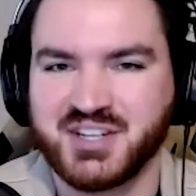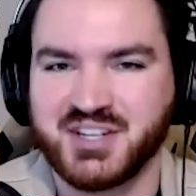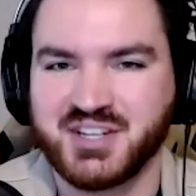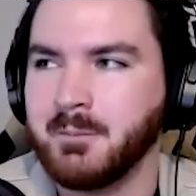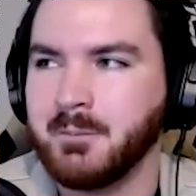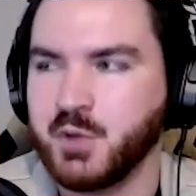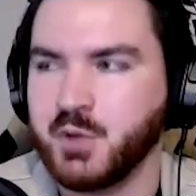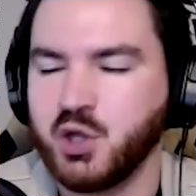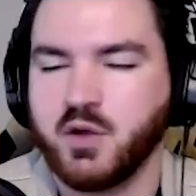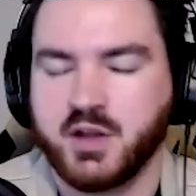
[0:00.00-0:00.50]
But
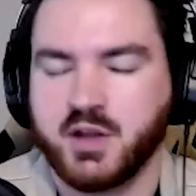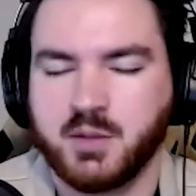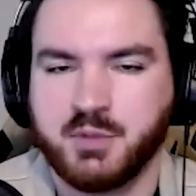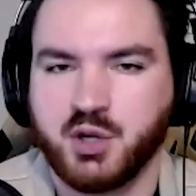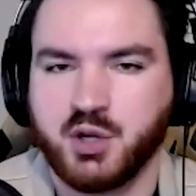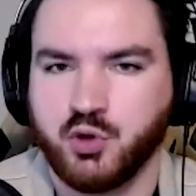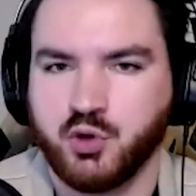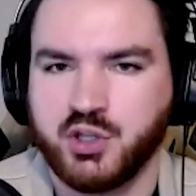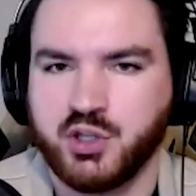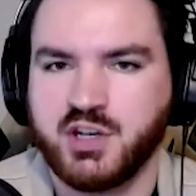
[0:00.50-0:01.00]
you know, that could be a
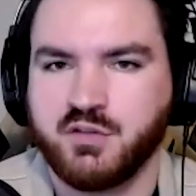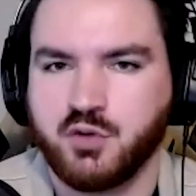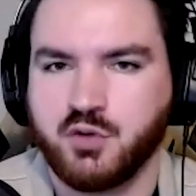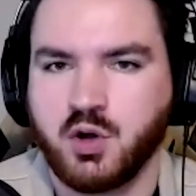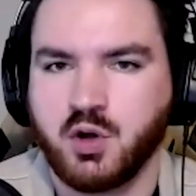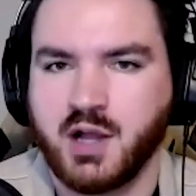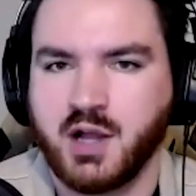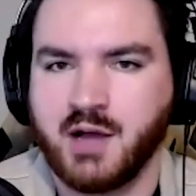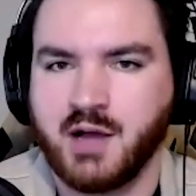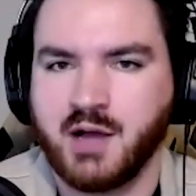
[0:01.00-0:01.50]
really difficult
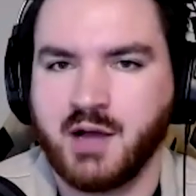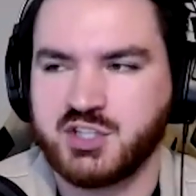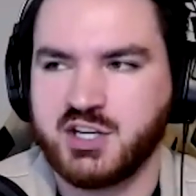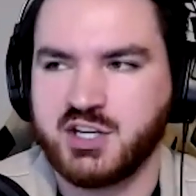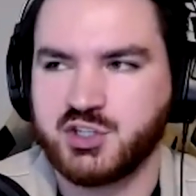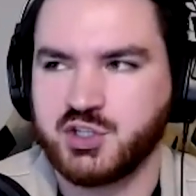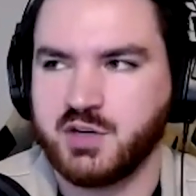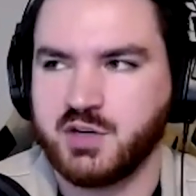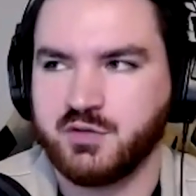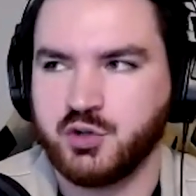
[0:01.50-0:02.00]
conversation
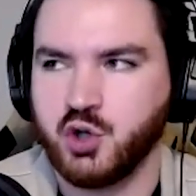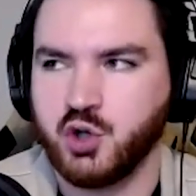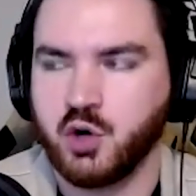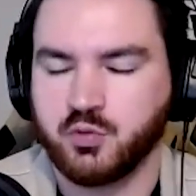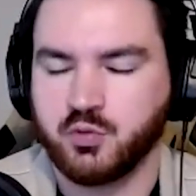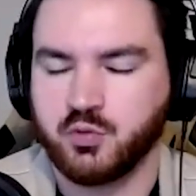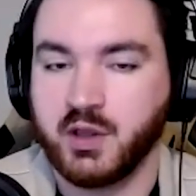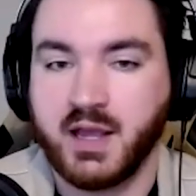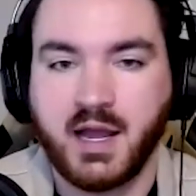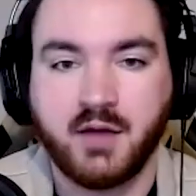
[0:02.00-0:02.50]
if you don't
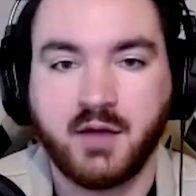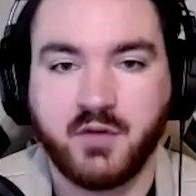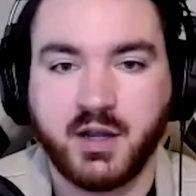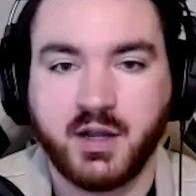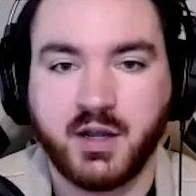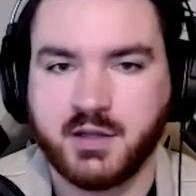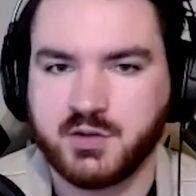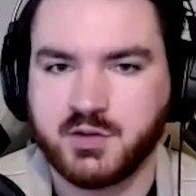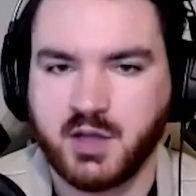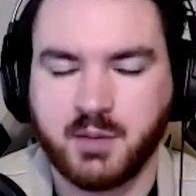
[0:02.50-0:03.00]
really have any
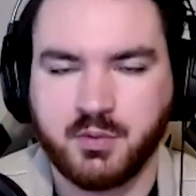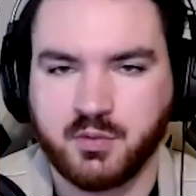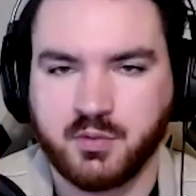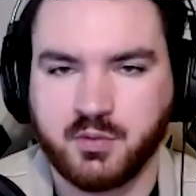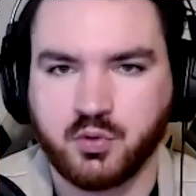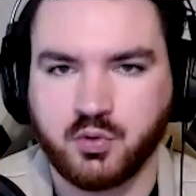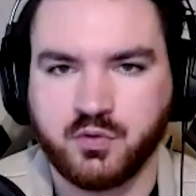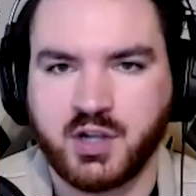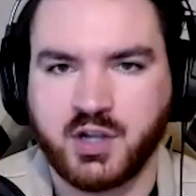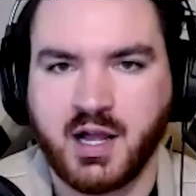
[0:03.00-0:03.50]
type of proof
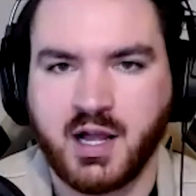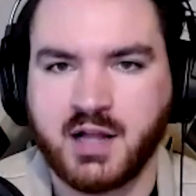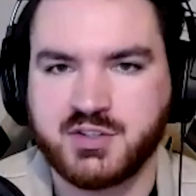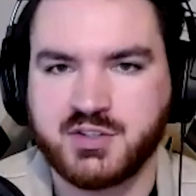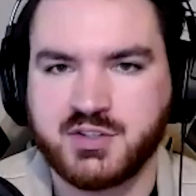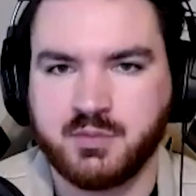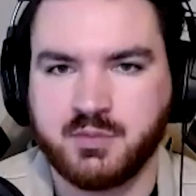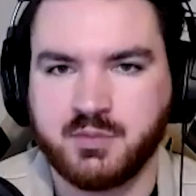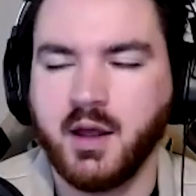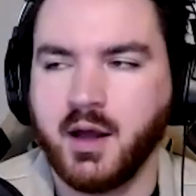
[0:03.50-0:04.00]
of
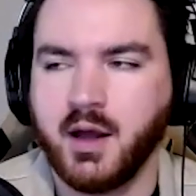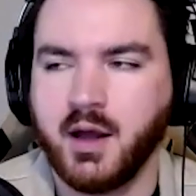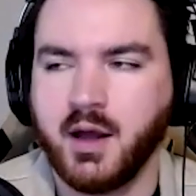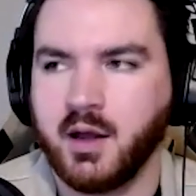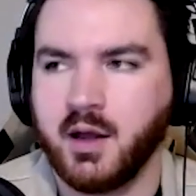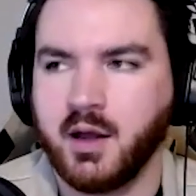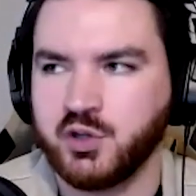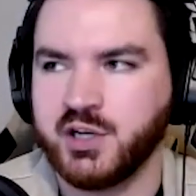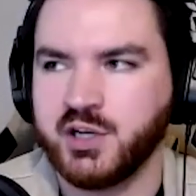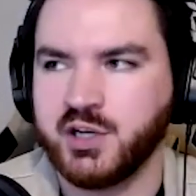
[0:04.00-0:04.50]
concept uh,
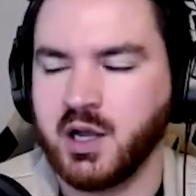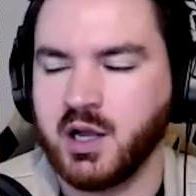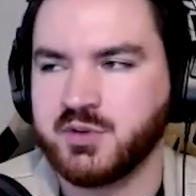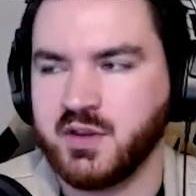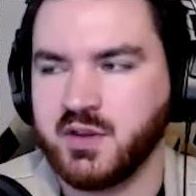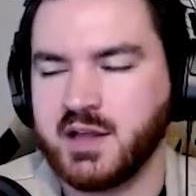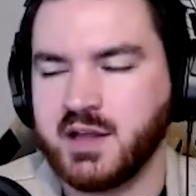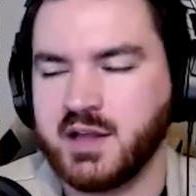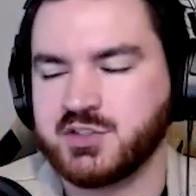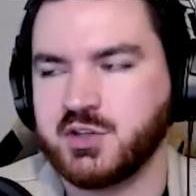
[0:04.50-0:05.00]
leading up to
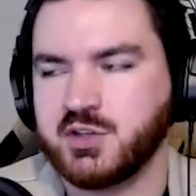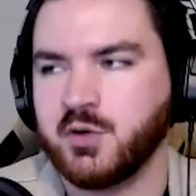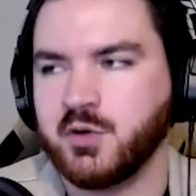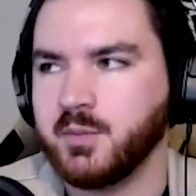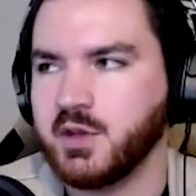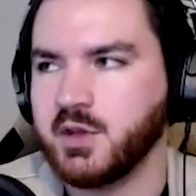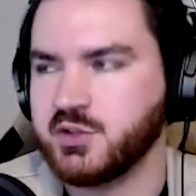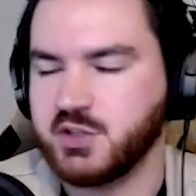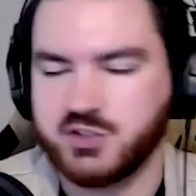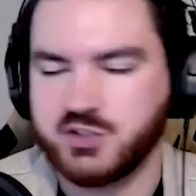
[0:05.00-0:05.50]
that. So
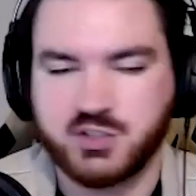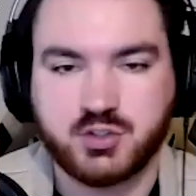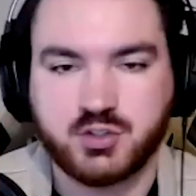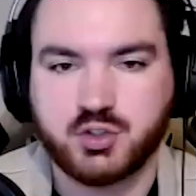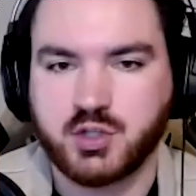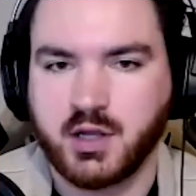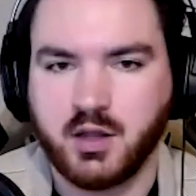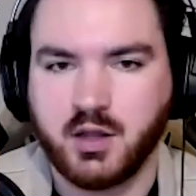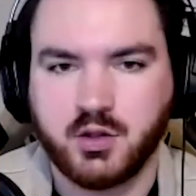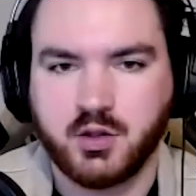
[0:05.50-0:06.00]
it, it's interesting
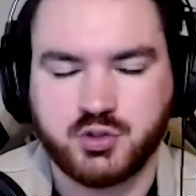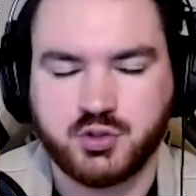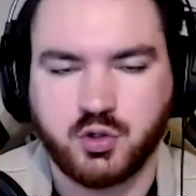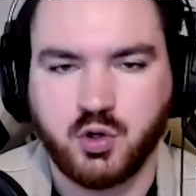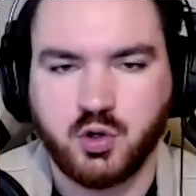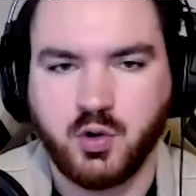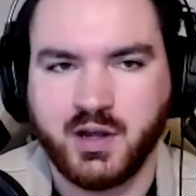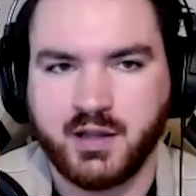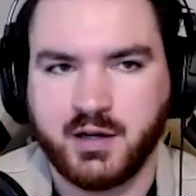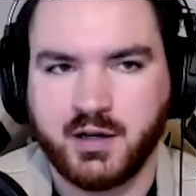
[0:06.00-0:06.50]
how those two go
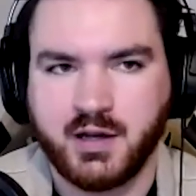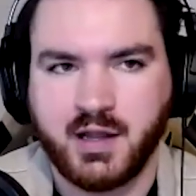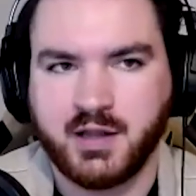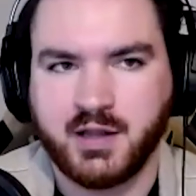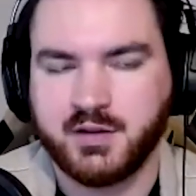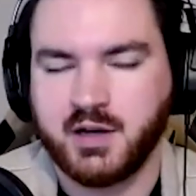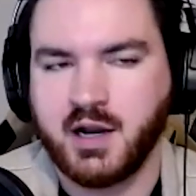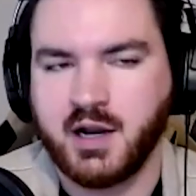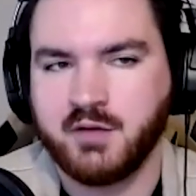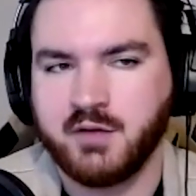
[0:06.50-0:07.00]
hand in hand. And
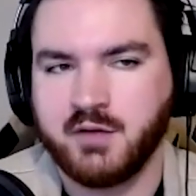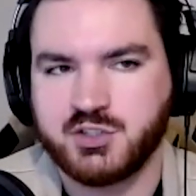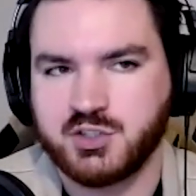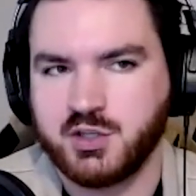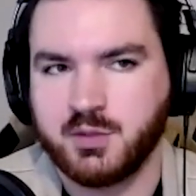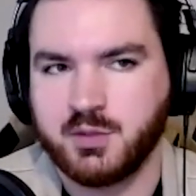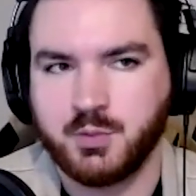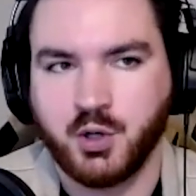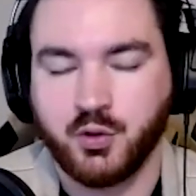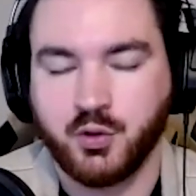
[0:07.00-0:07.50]
obviously,
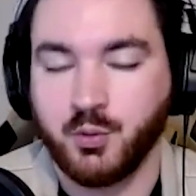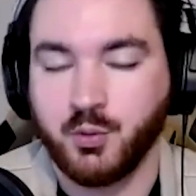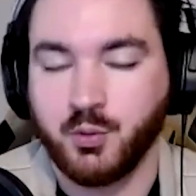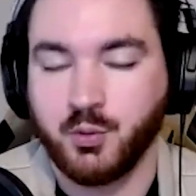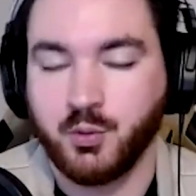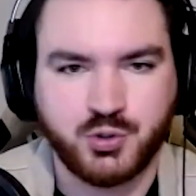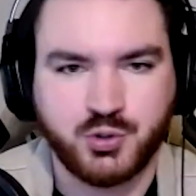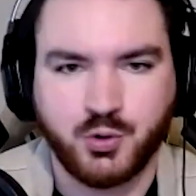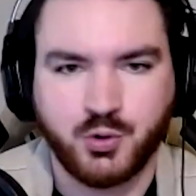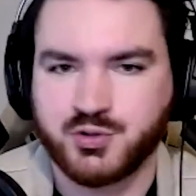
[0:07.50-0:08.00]
you know, the more
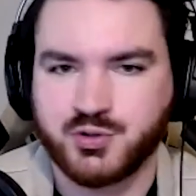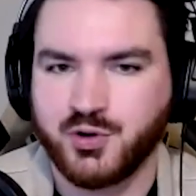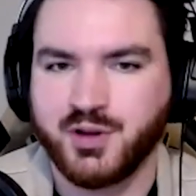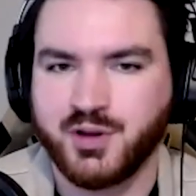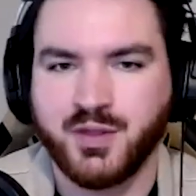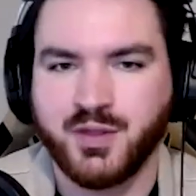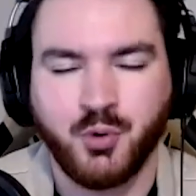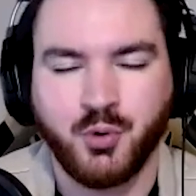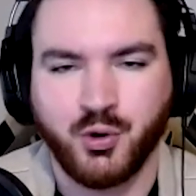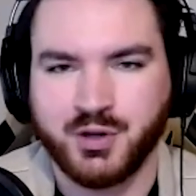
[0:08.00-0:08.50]
stores you're in, the
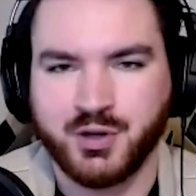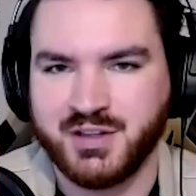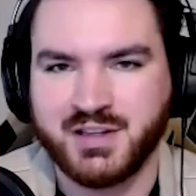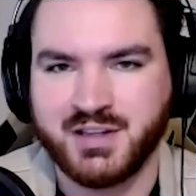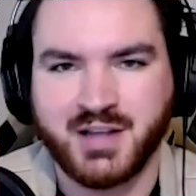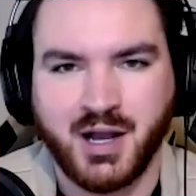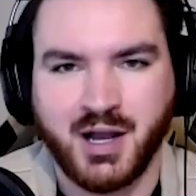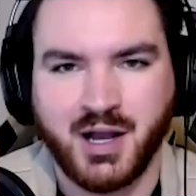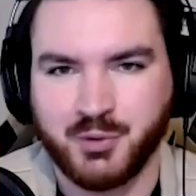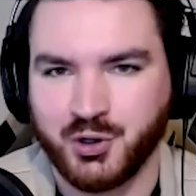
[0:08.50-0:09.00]
more
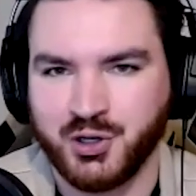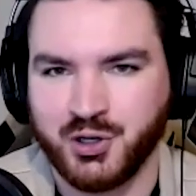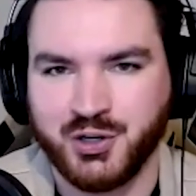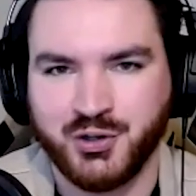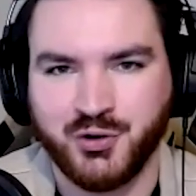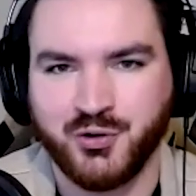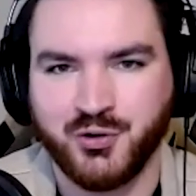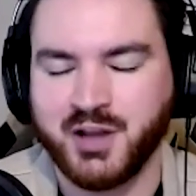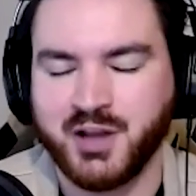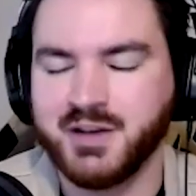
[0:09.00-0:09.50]
e-com you're going to do,
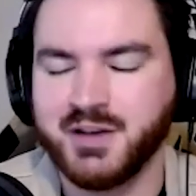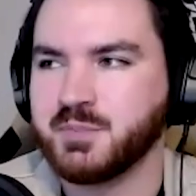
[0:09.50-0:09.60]
right?